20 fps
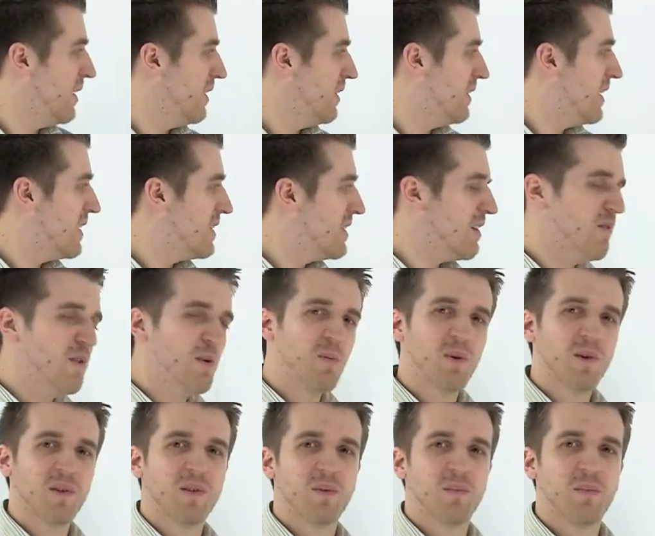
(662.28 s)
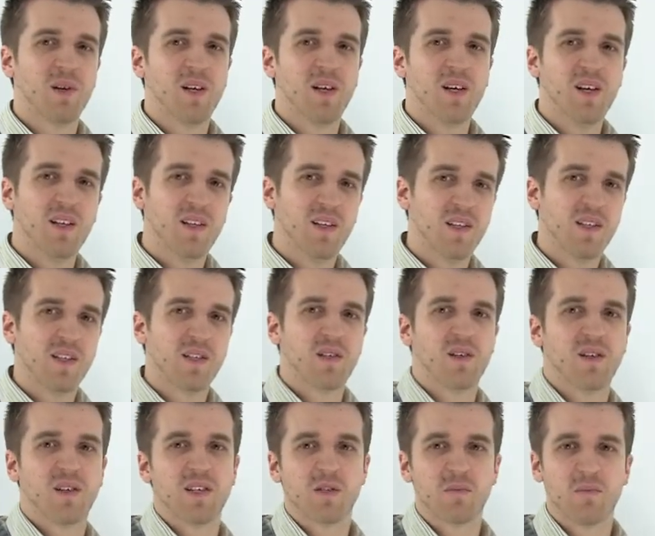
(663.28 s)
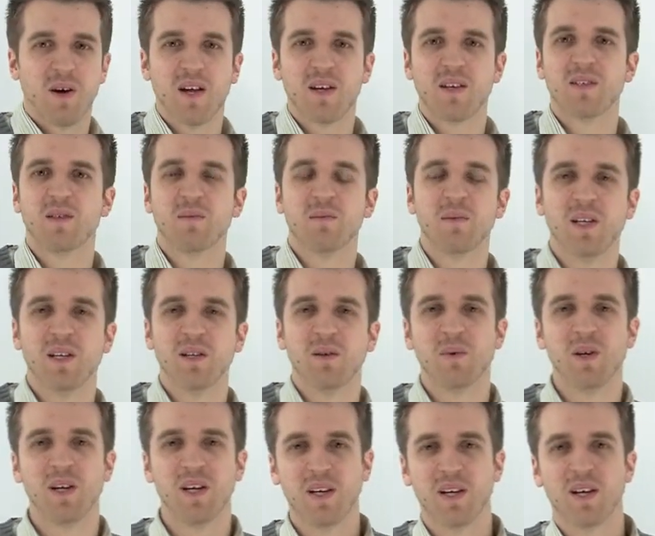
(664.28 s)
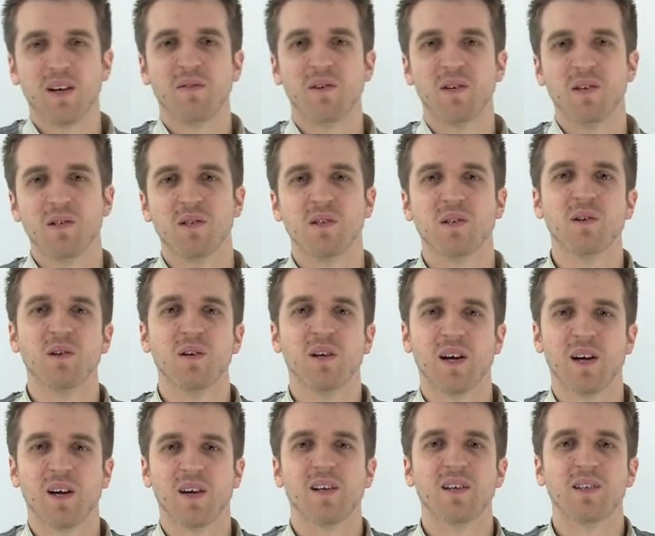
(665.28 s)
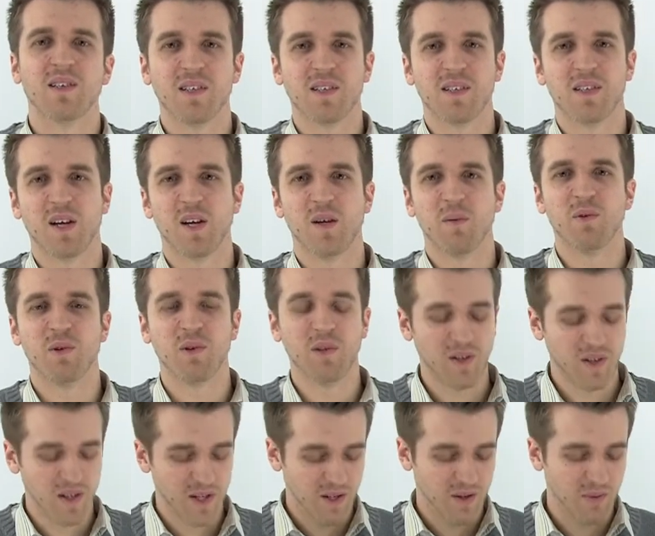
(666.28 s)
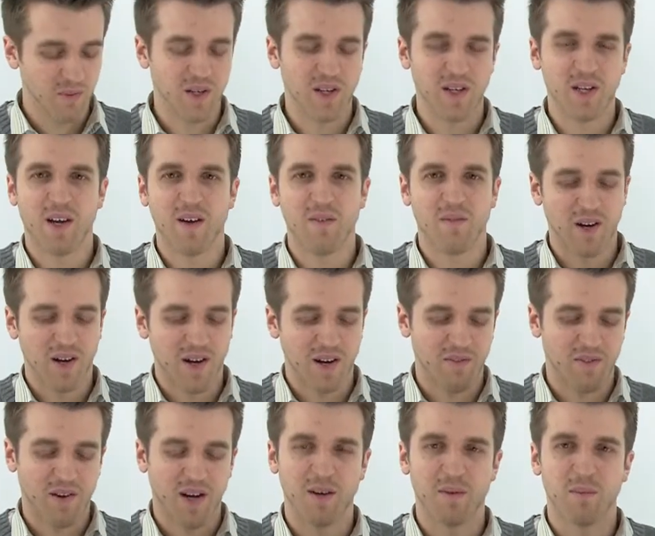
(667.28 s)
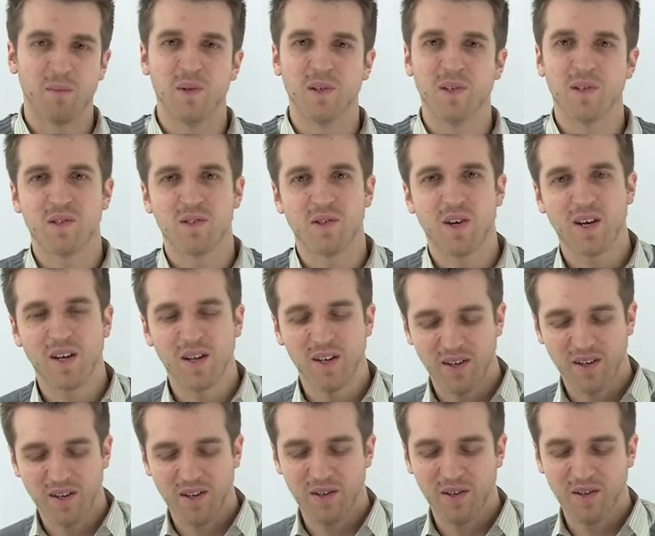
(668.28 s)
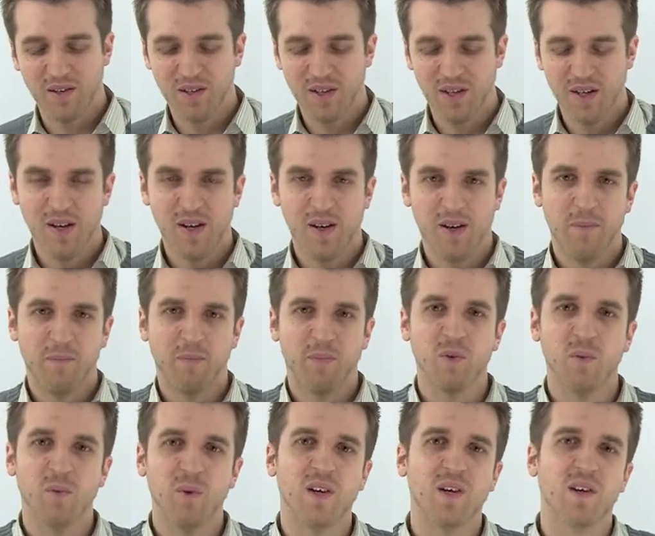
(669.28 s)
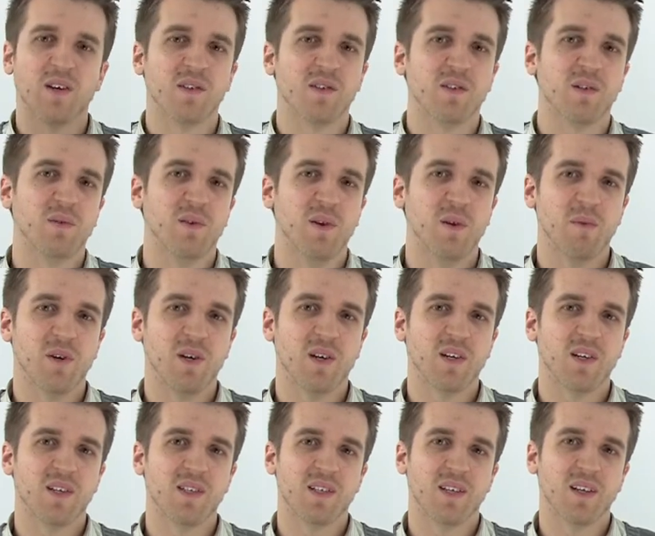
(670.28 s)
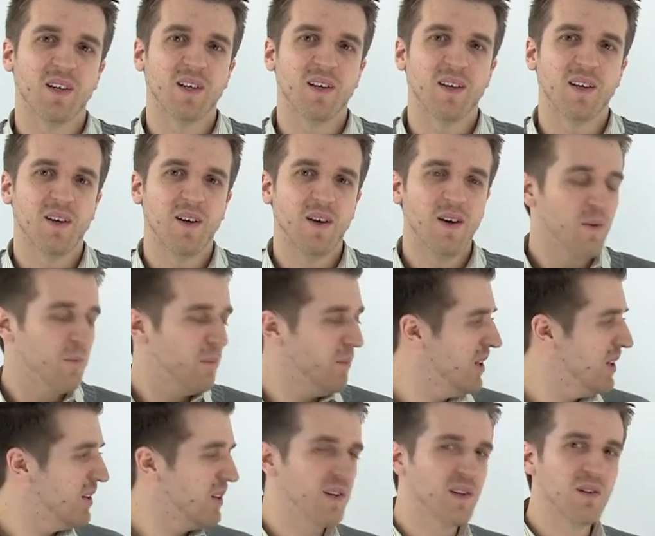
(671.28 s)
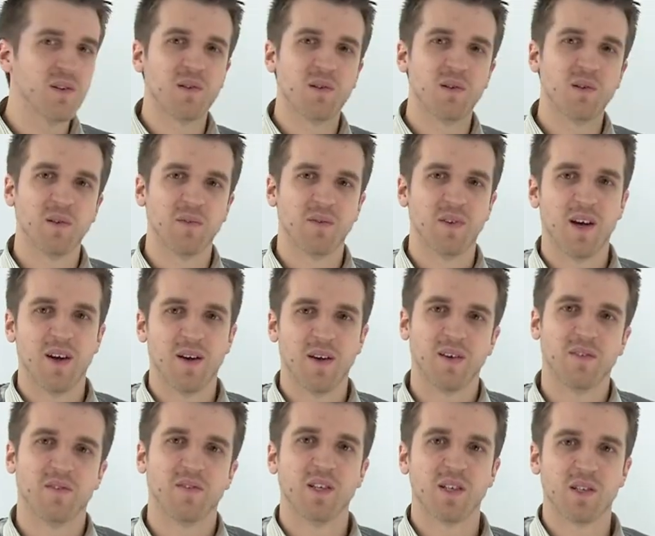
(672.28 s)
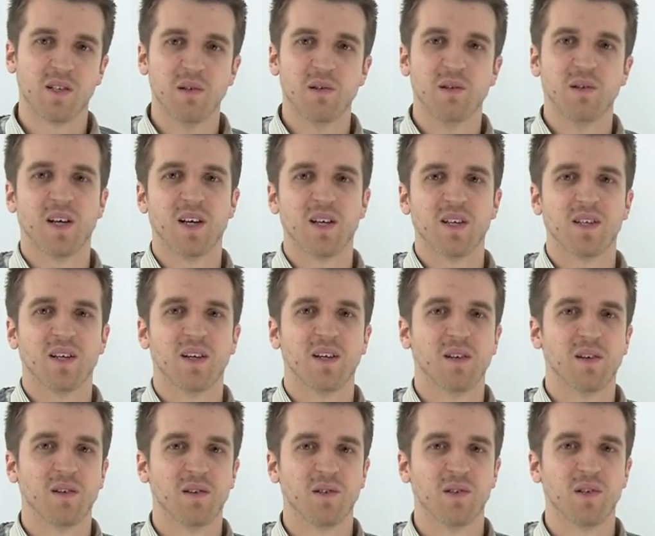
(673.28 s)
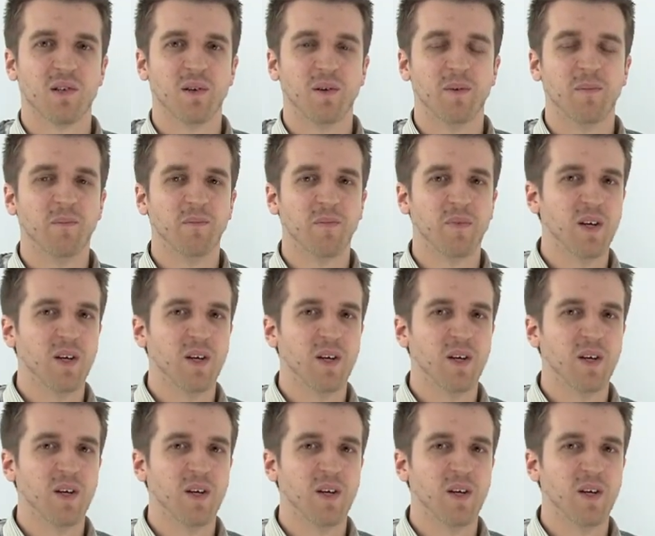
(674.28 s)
There's every possibility that this could expand to mean that we can never use Google Analytics anymore, we can never have AdWords tracking code, we can't do remarketing. We could lose all of that if this law gets out of control.